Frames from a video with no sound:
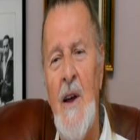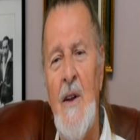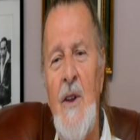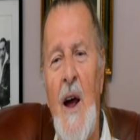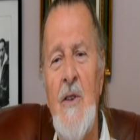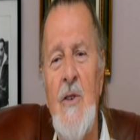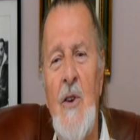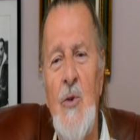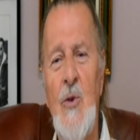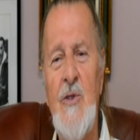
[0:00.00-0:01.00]

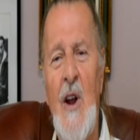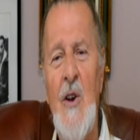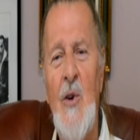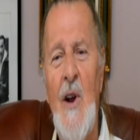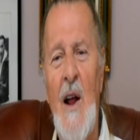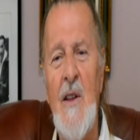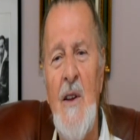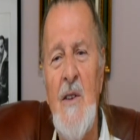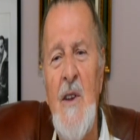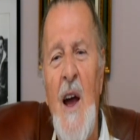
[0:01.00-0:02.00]
those are
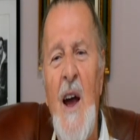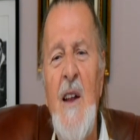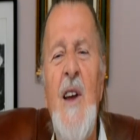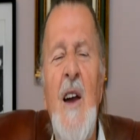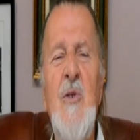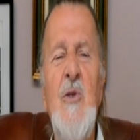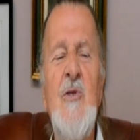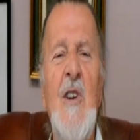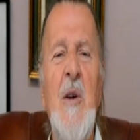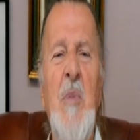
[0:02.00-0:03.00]
non-athletes, and they're
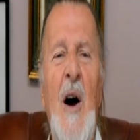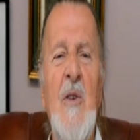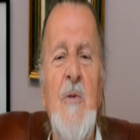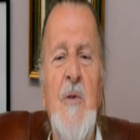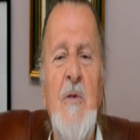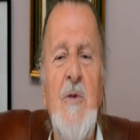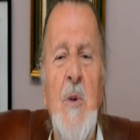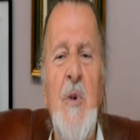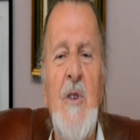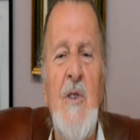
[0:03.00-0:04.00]
usually about
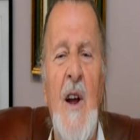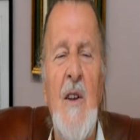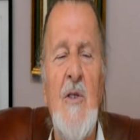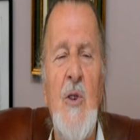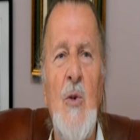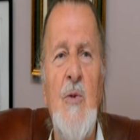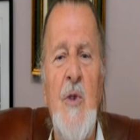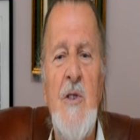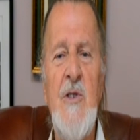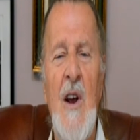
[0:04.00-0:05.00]
50% slow
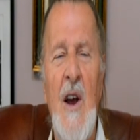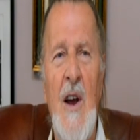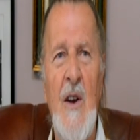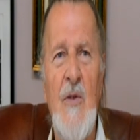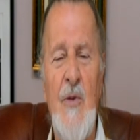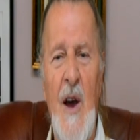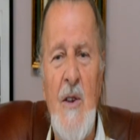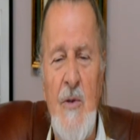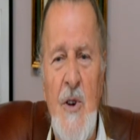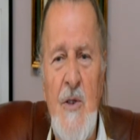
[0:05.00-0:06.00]
twitch and
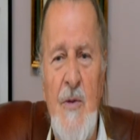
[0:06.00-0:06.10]
fast twitch